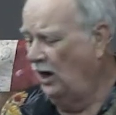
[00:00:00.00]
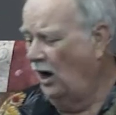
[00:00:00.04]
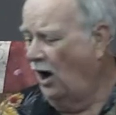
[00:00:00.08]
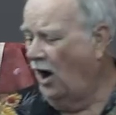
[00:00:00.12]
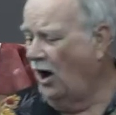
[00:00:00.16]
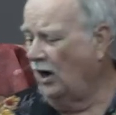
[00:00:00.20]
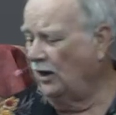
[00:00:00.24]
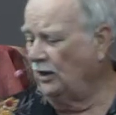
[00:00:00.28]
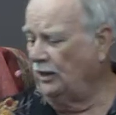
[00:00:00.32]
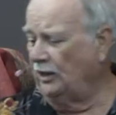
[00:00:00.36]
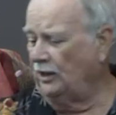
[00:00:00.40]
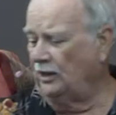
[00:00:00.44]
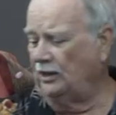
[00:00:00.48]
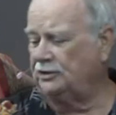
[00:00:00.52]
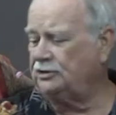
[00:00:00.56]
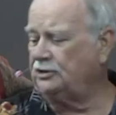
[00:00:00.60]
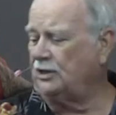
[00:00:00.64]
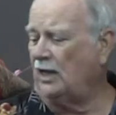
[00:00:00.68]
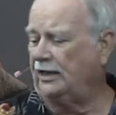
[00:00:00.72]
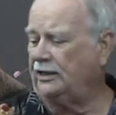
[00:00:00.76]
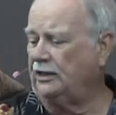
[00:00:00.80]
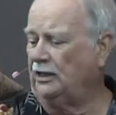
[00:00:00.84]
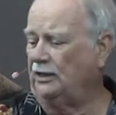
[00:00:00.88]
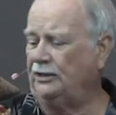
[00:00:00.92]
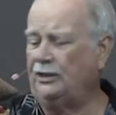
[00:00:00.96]
Our little, it's
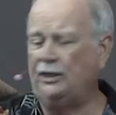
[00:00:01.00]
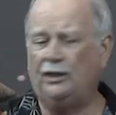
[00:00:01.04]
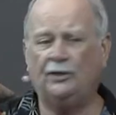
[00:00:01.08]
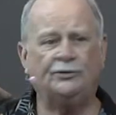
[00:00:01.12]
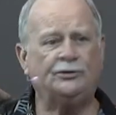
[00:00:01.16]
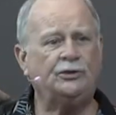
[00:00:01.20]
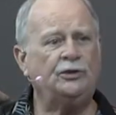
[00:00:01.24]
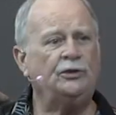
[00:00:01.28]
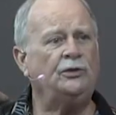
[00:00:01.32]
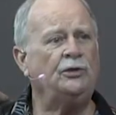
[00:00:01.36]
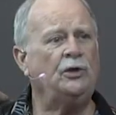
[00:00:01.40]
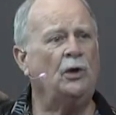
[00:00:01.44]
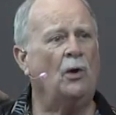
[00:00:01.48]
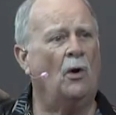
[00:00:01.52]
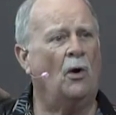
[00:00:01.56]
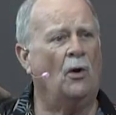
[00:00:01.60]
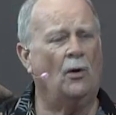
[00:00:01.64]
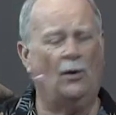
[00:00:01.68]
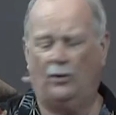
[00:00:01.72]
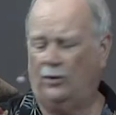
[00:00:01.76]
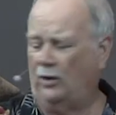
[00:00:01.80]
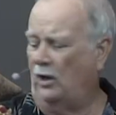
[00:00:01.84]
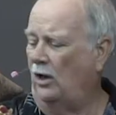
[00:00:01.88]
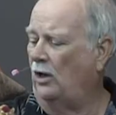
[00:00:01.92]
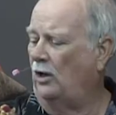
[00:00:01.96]
like a little two
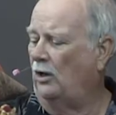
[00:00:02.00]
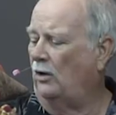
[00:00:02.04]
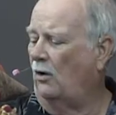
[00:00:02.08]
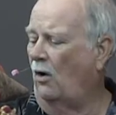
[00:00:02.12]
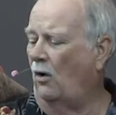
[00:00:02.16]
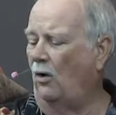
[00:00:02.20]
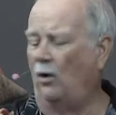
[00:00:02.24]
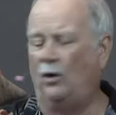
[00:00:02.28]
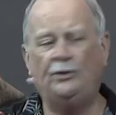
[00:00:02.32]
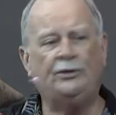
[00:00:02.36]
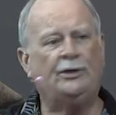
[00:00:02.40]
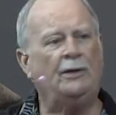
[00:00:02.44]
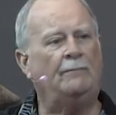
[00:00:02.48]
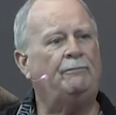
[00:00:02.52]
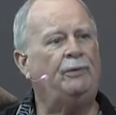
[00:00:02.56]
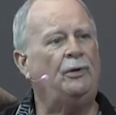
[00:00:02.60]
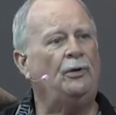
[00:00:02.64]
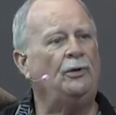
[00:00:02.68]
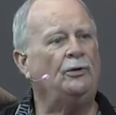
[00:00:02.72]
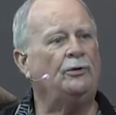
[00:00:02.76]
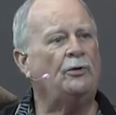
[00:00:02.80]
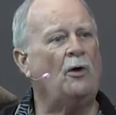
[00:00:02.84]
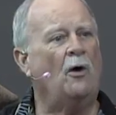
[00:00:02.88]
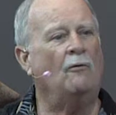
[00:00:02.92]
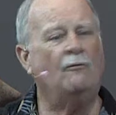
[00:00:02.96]
year old that
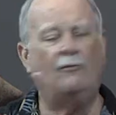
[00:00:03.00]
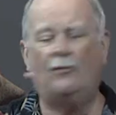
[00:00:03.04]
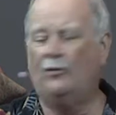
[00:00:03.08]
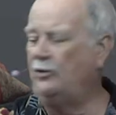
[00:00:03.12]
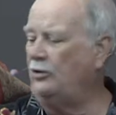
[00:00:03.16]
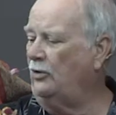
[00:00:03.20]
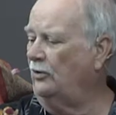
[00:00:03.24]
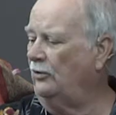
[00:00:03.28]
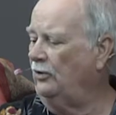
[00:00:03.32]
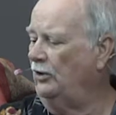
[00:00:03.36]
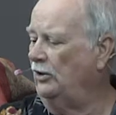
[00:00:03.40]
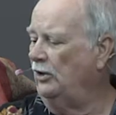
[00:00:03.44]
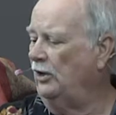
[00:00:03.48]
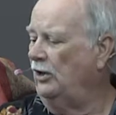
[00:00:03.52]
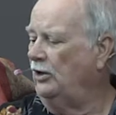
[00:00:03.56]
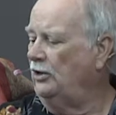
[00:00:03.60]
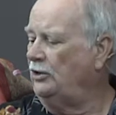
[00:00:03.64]
pulled over your,